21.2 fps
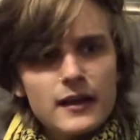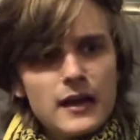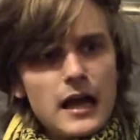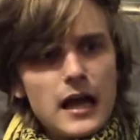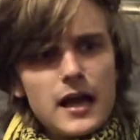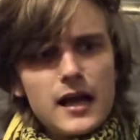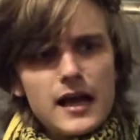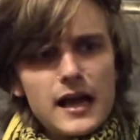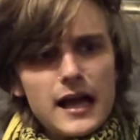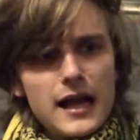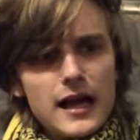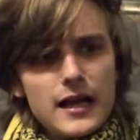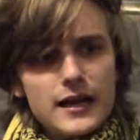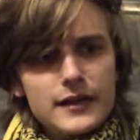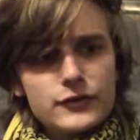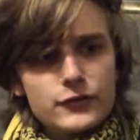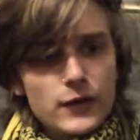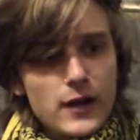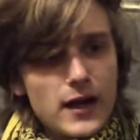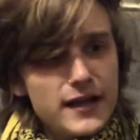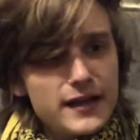I
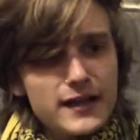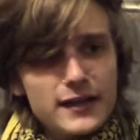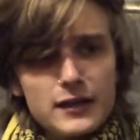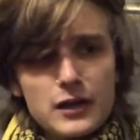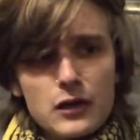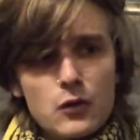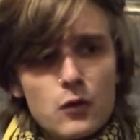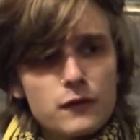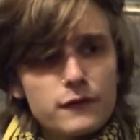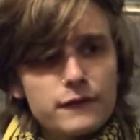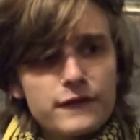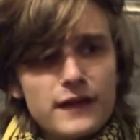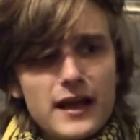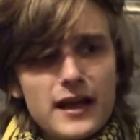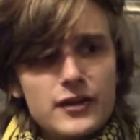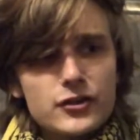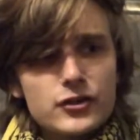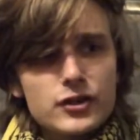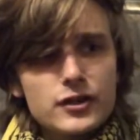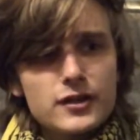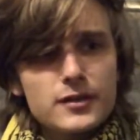tried it in an
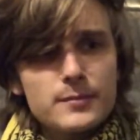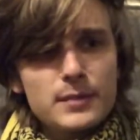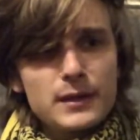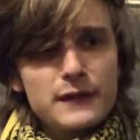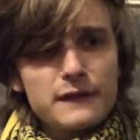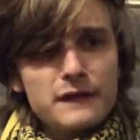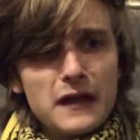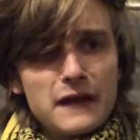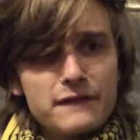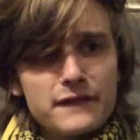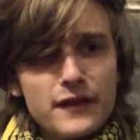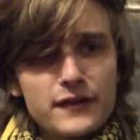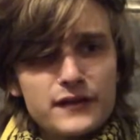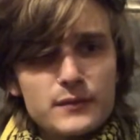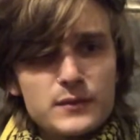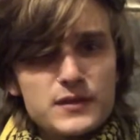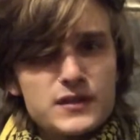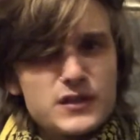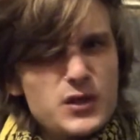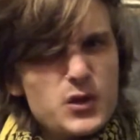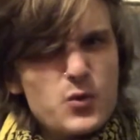old-fashioned, but I felt it
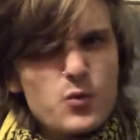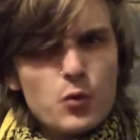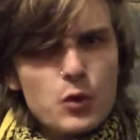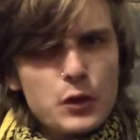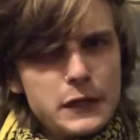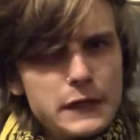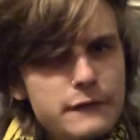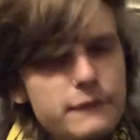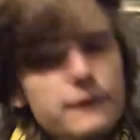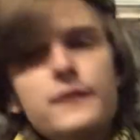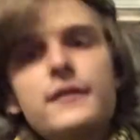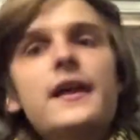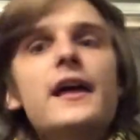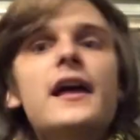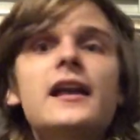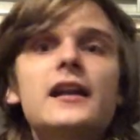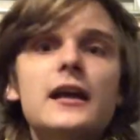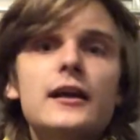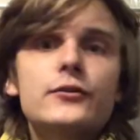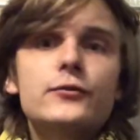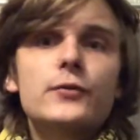was too woody for that.
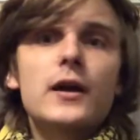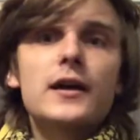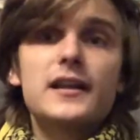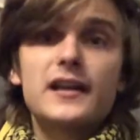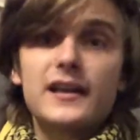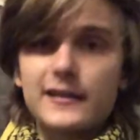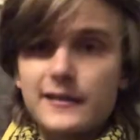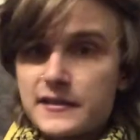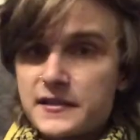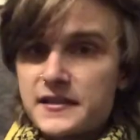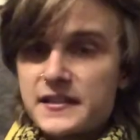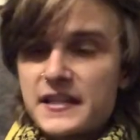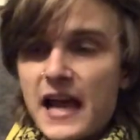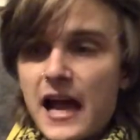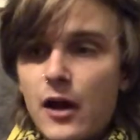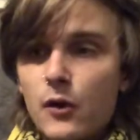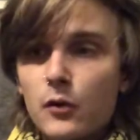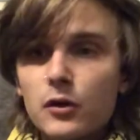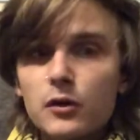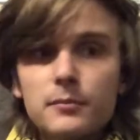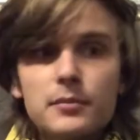I tried it in a
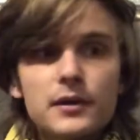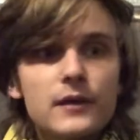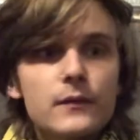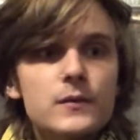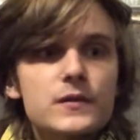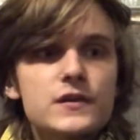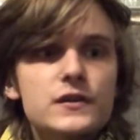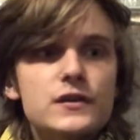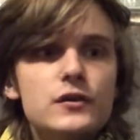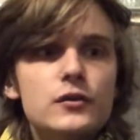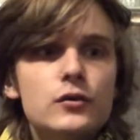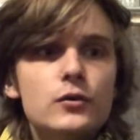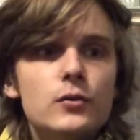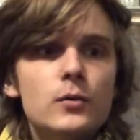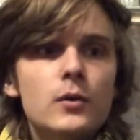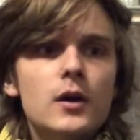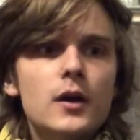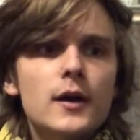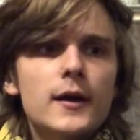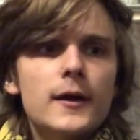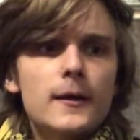sour, but it was too
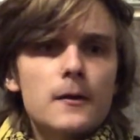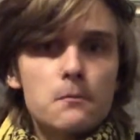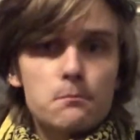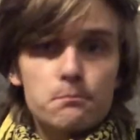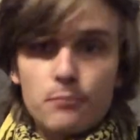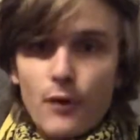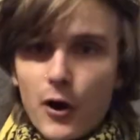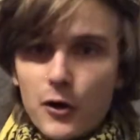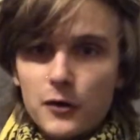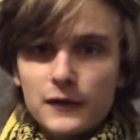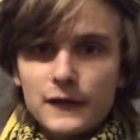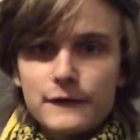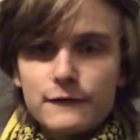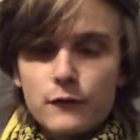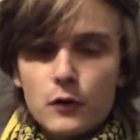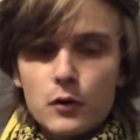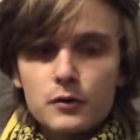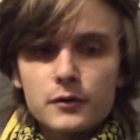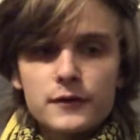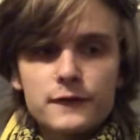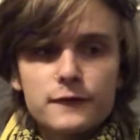
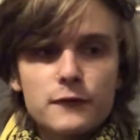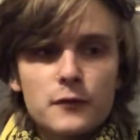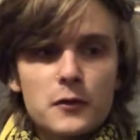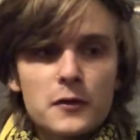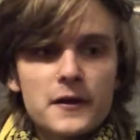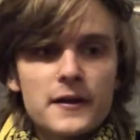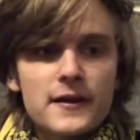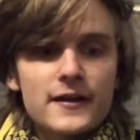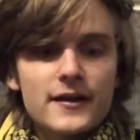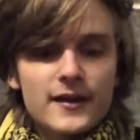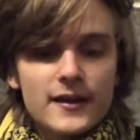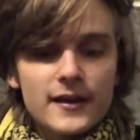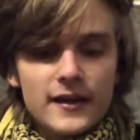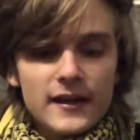barley-forward for it.